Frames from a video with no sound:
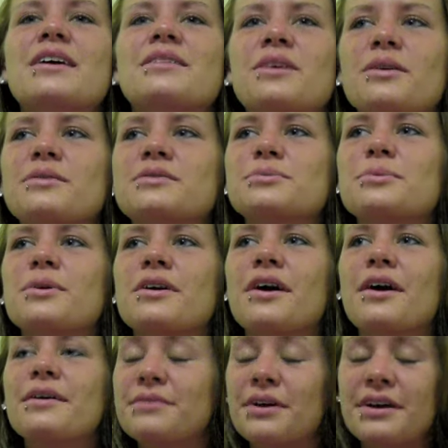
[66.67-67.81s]
those were
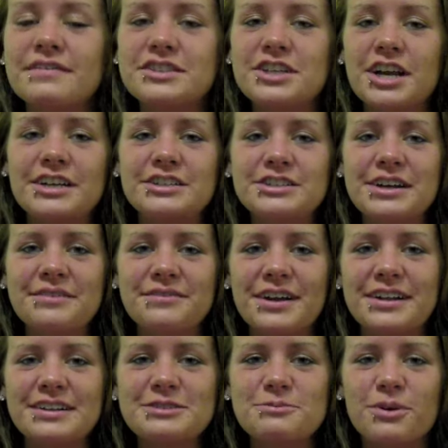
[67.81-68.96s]
life-changing
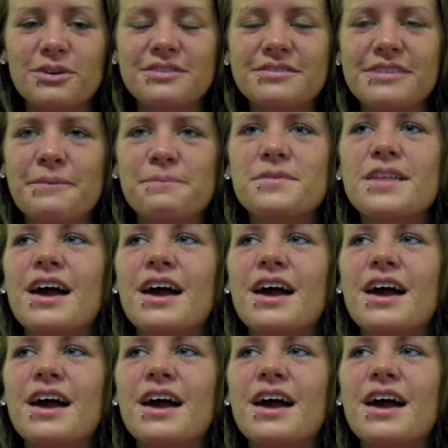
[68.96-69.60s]
events, both of them.